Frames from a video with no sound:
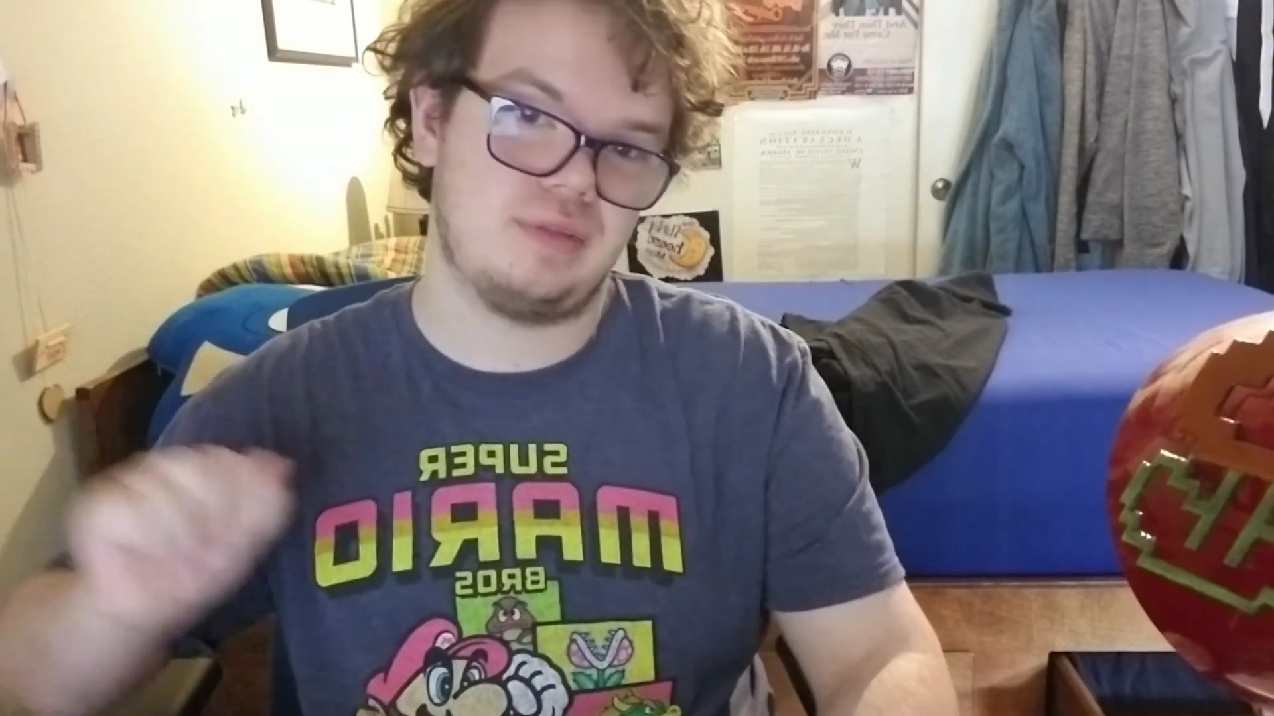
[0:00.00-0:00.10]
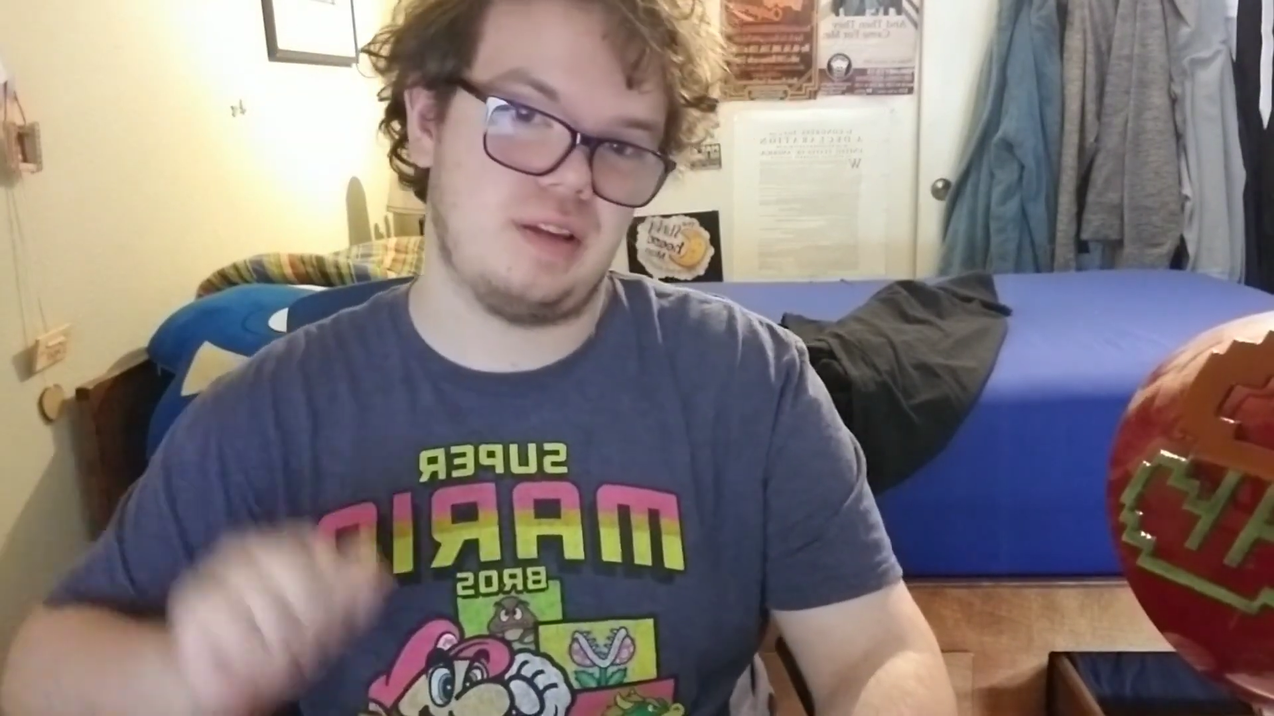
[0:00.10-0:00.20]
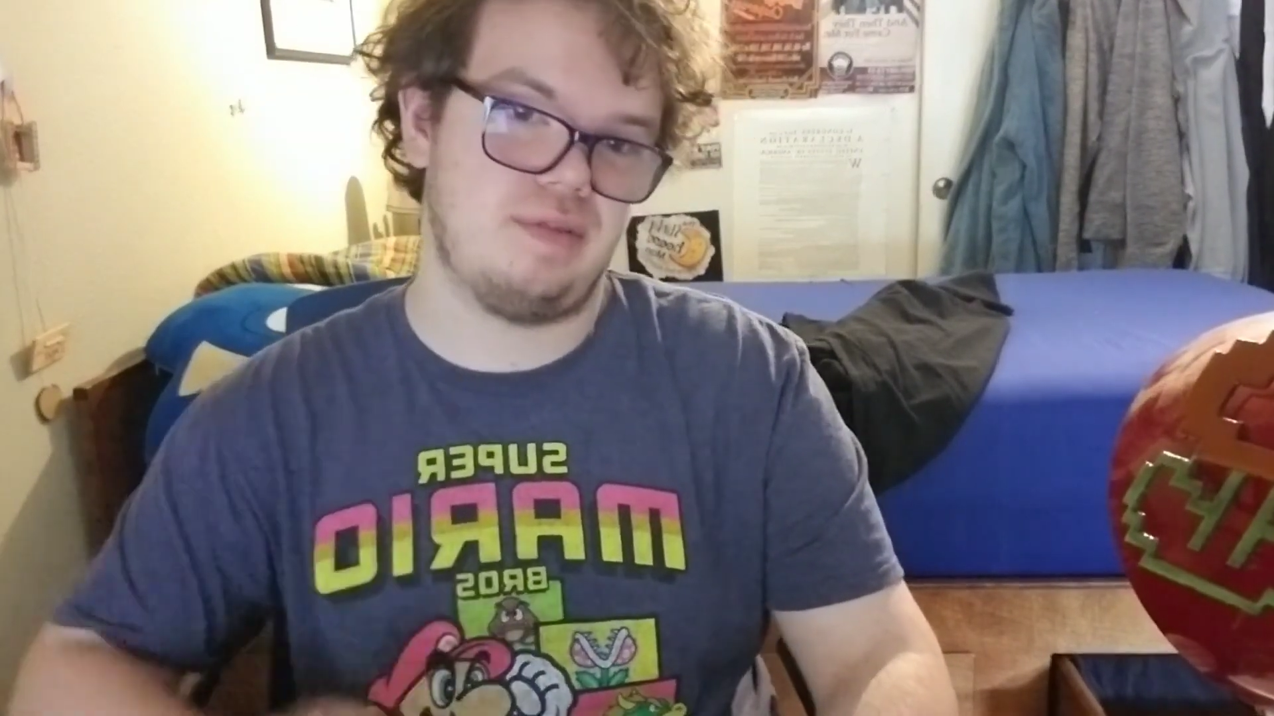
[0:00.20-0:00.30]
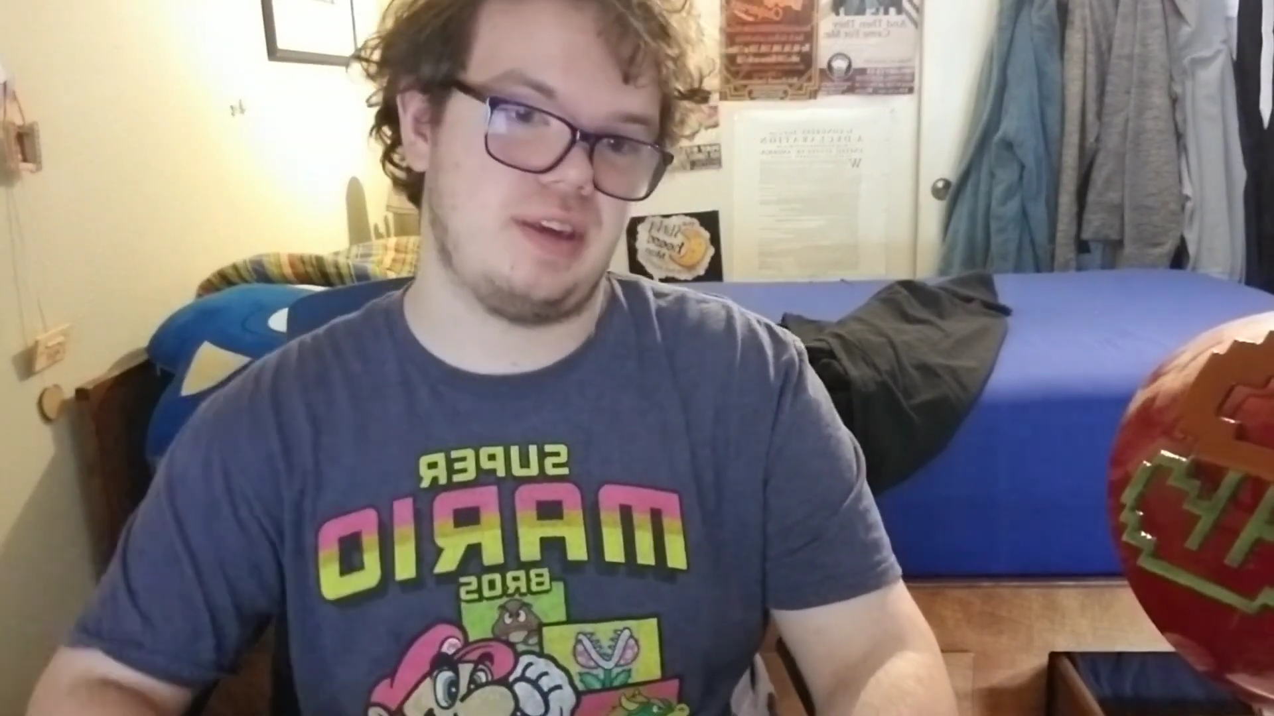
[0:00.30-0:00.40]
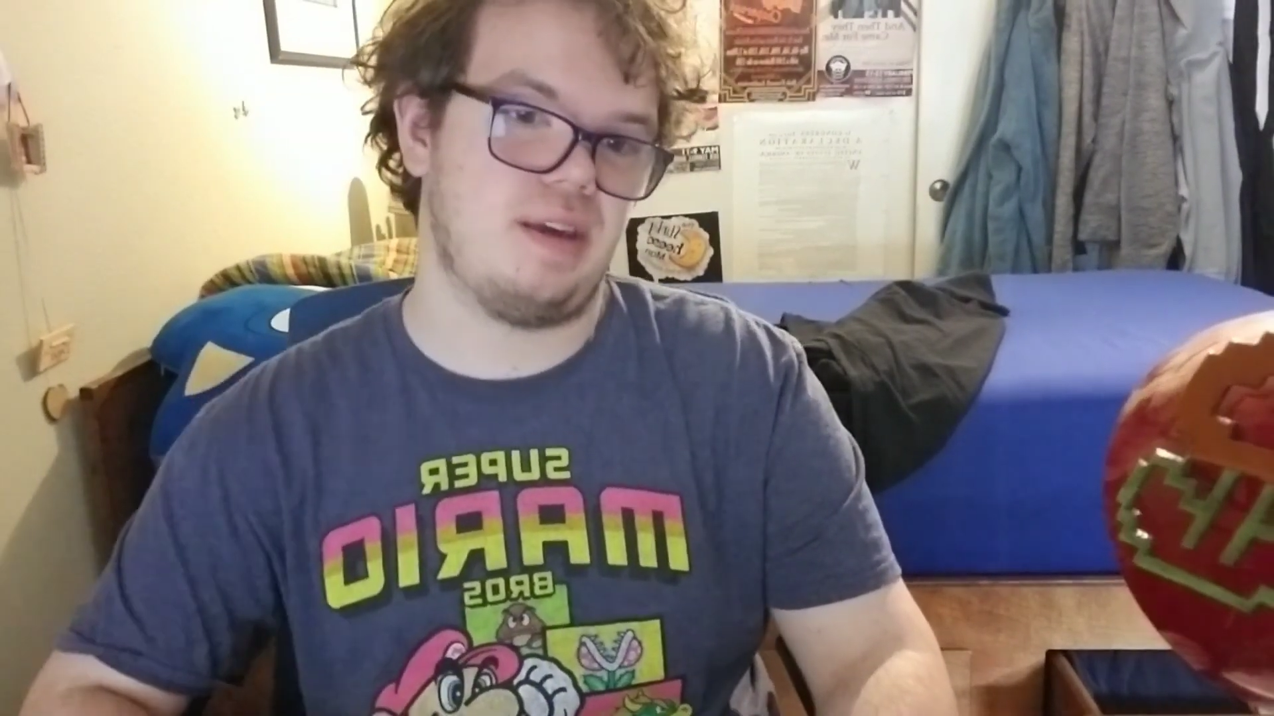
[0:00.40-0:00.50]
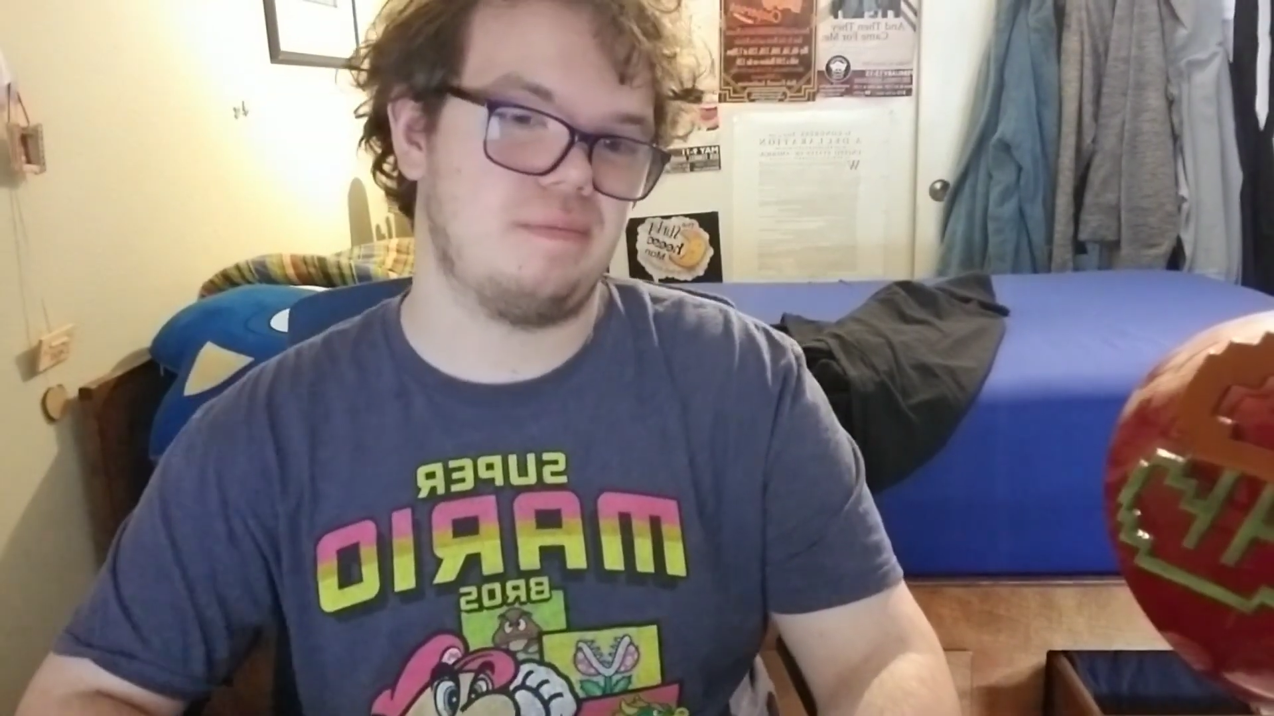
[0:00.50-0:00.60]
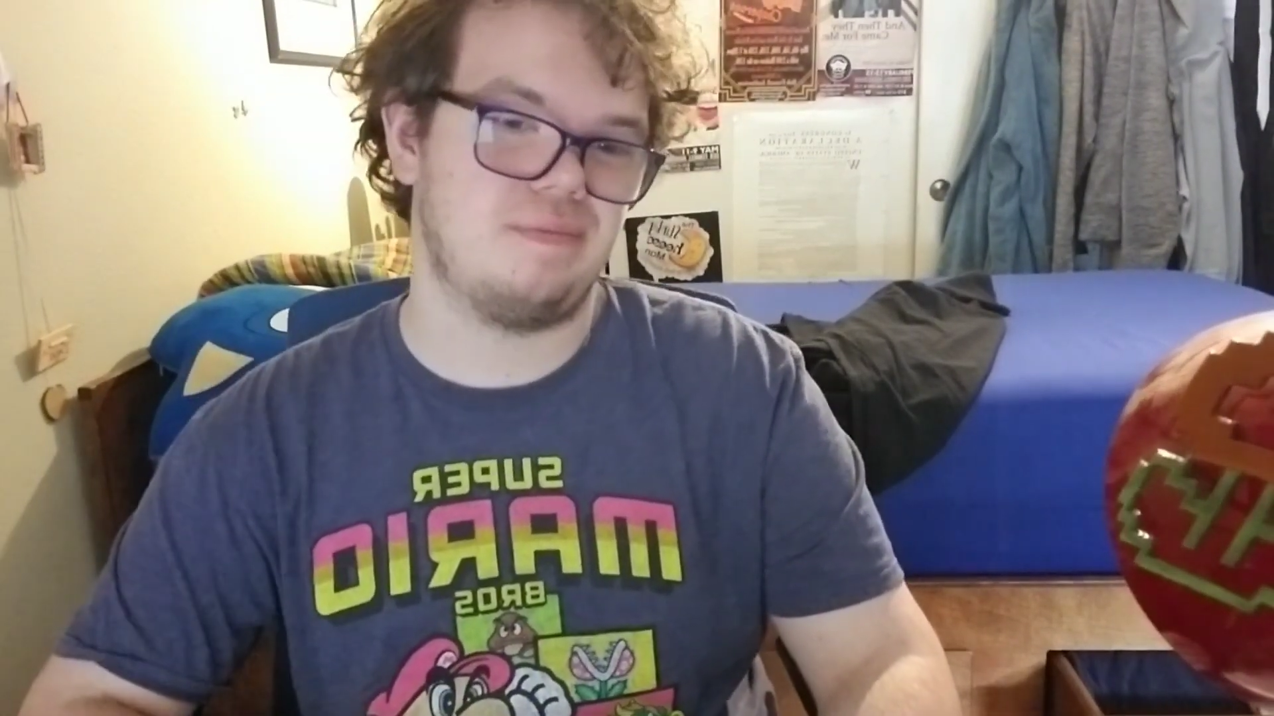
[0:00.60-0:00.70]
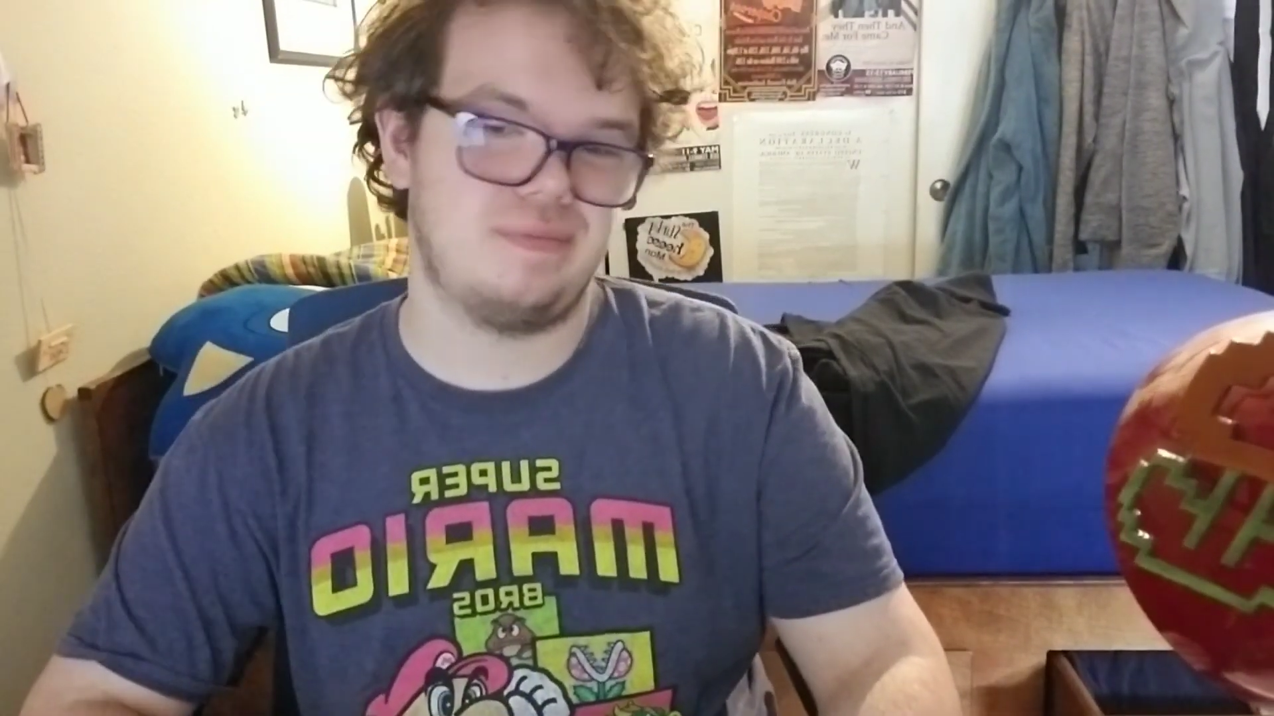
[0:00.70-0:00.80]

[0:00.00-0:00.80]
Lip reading: of the game.